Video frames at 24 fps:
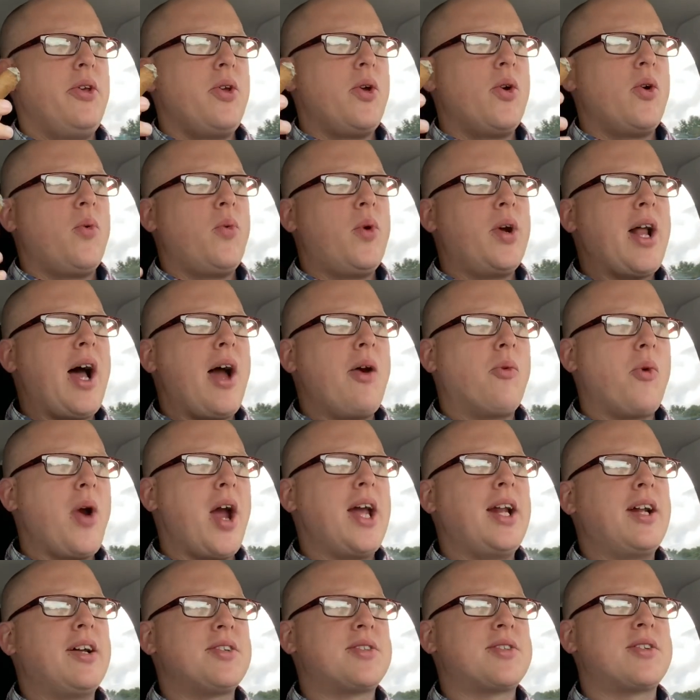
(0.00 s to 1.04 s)
When I
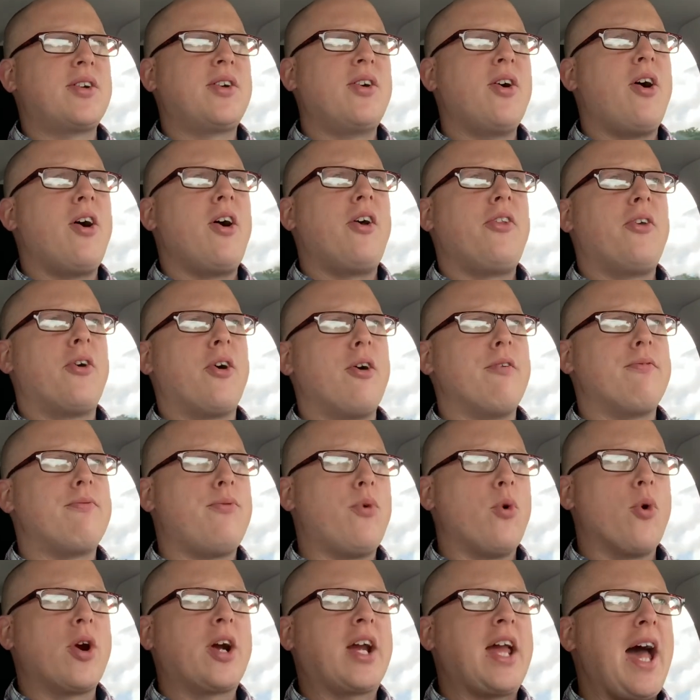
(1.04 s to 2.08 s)
rate a cigar, there are
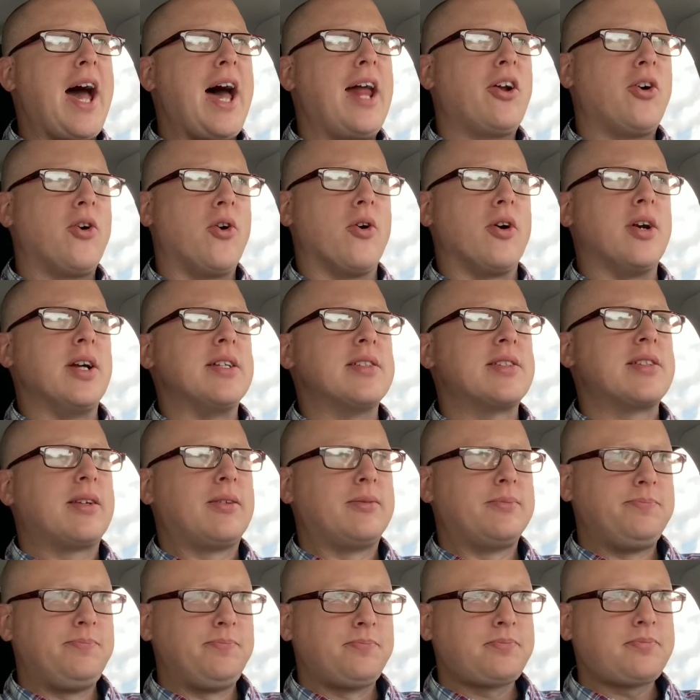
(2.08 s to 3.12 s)
4 categories.
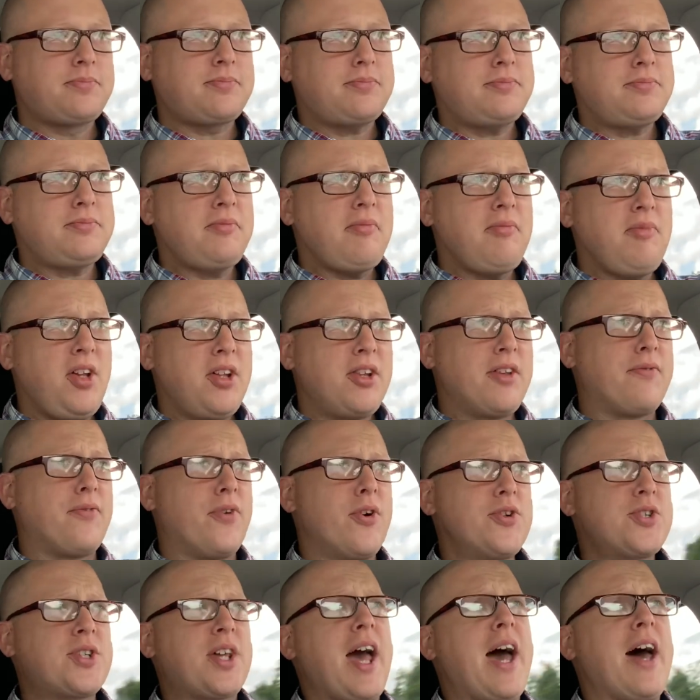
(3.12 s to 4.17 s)
The
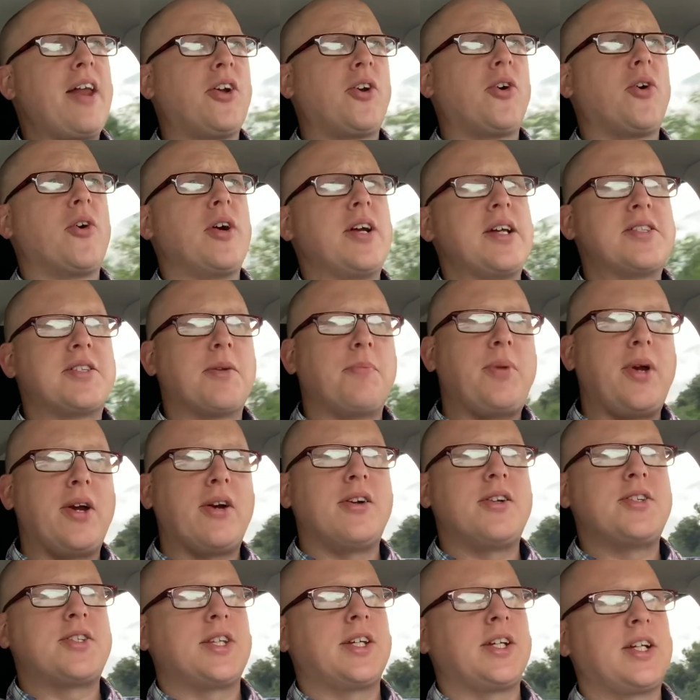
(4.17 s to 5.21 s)
first category is
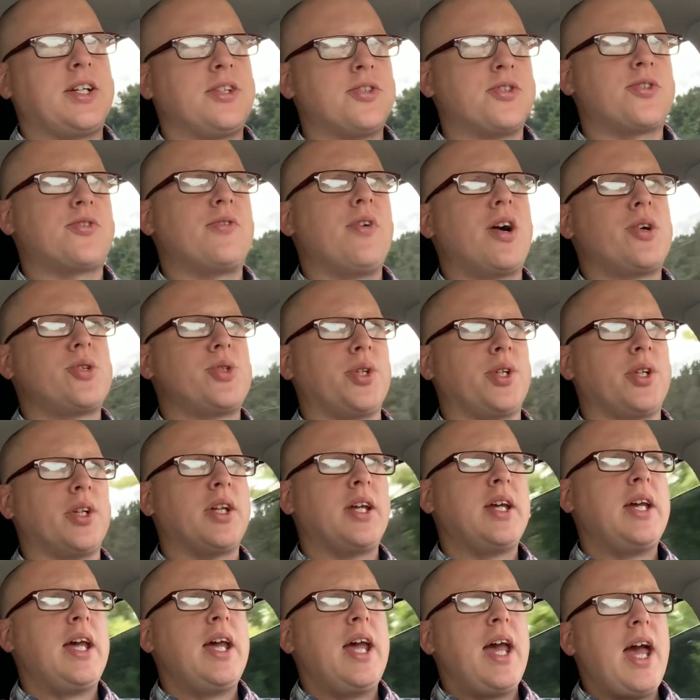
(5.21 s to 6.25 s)
appearance and construction.
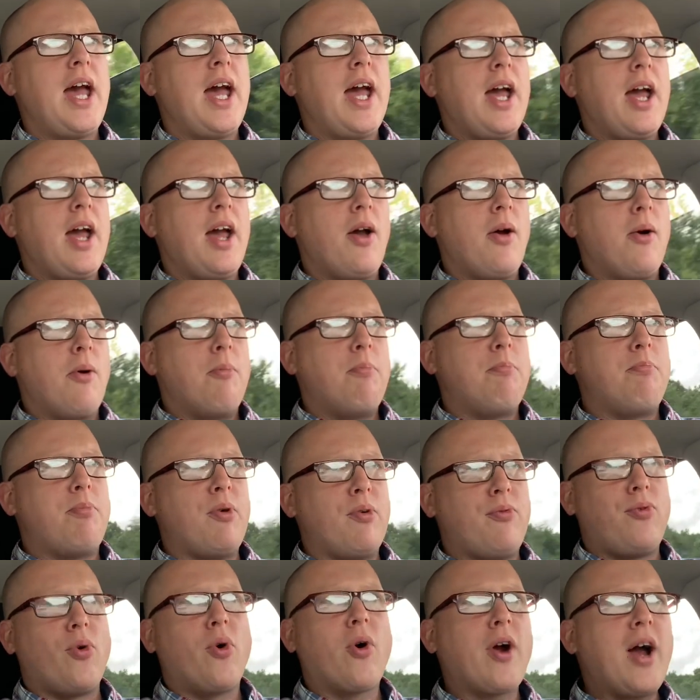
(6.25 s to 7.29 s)

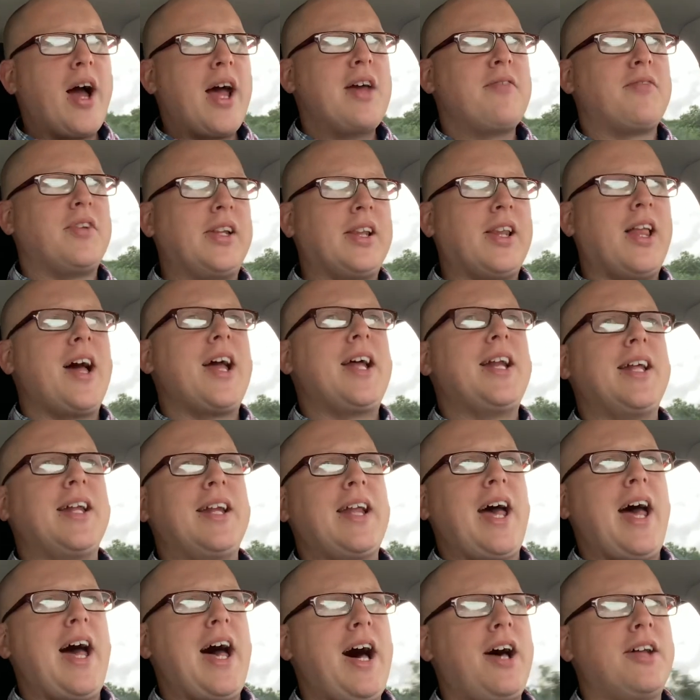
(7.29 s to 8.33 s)
Before I even light it,
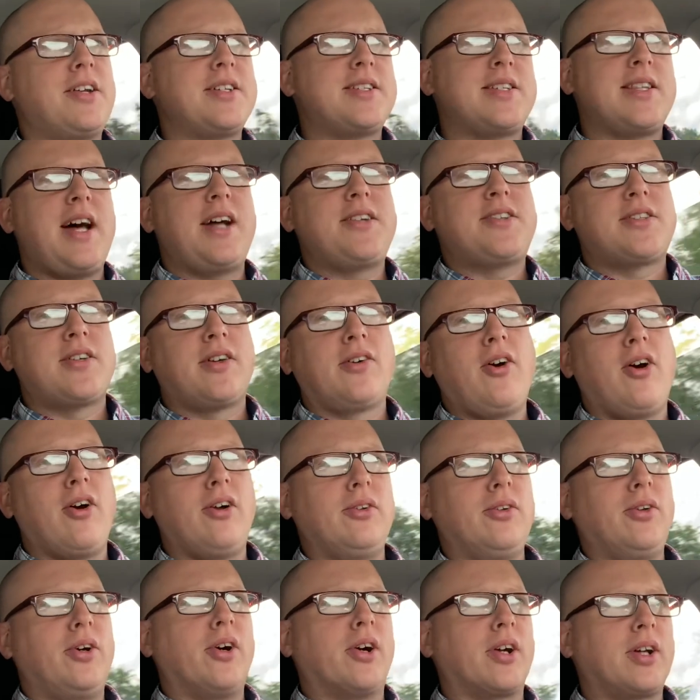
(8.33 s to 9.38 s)
how does that cigar
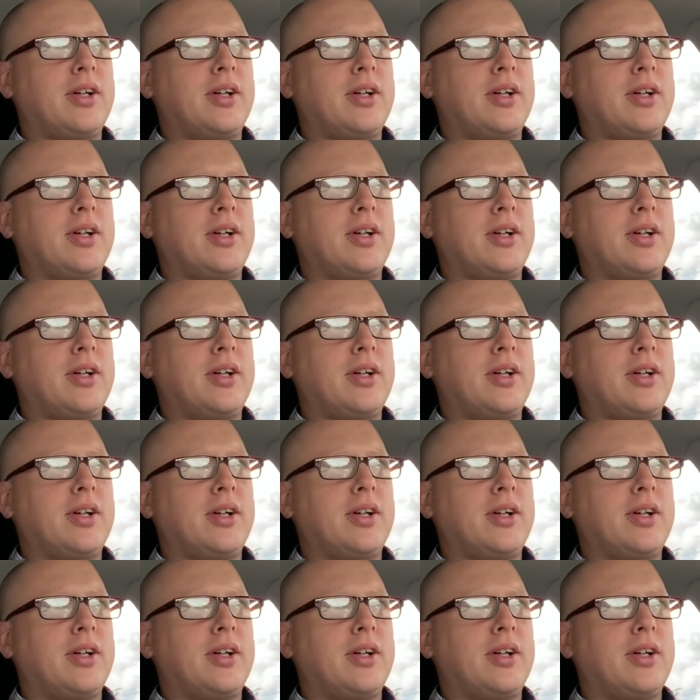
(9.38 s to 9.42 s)
look?